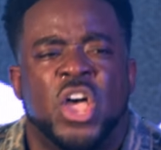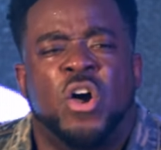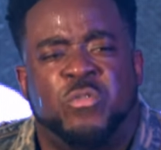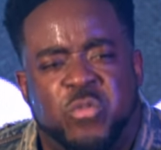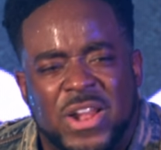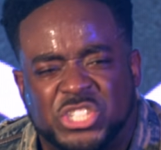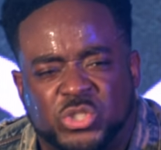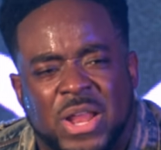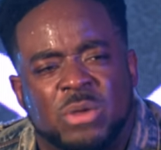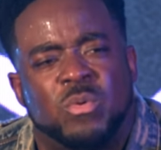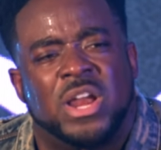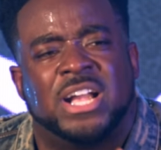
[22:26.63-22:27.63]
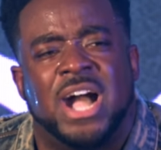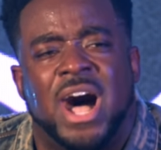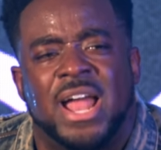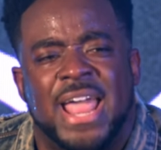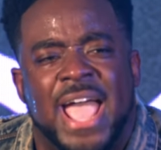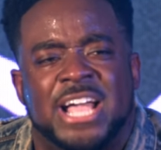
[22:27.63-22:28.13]
Frustrated where
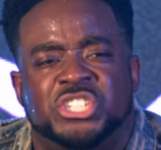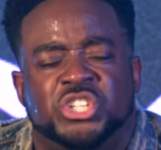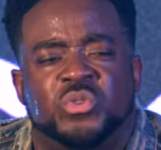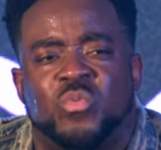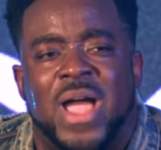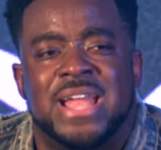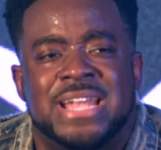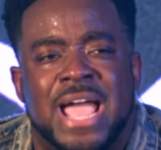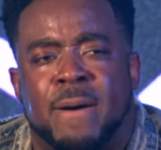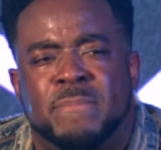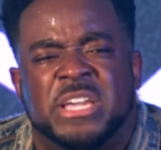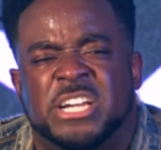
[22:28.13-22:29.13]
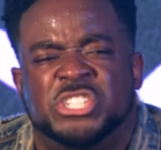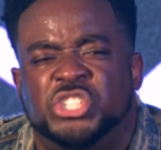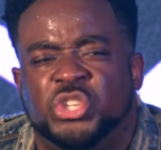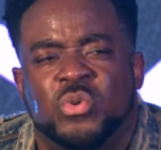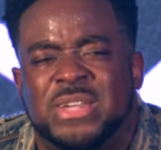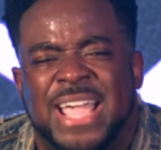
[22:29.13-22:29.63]
God has you right now
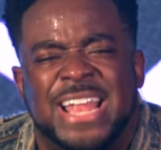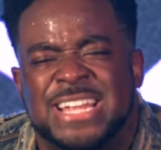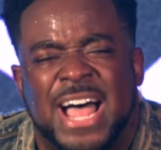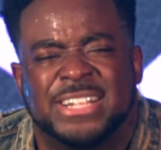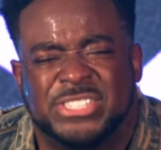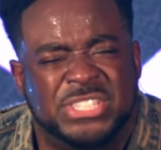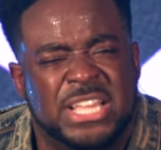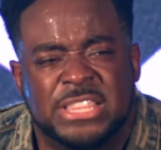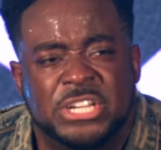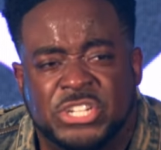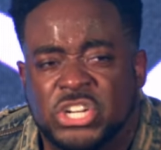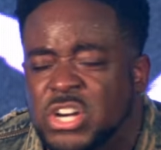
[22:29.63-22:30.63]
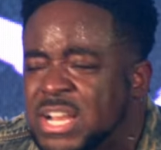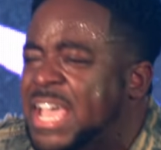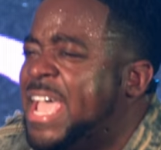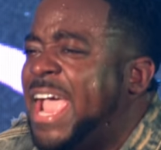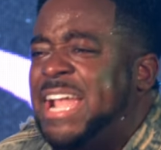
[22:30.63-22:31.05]
because you cannot see the good